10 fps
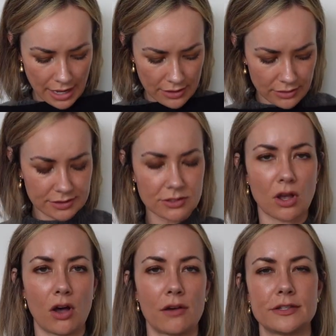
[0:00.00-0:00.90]
and this is
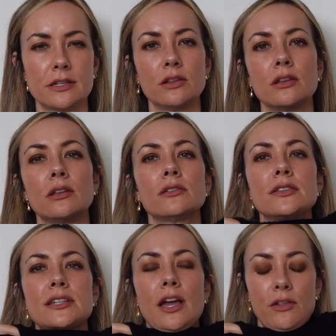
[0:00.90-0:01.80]
often the
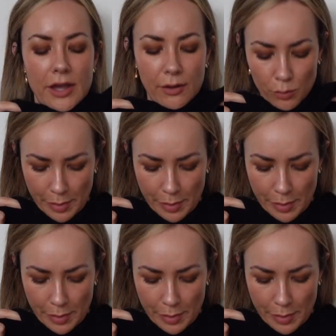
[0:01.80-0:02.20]
style that I will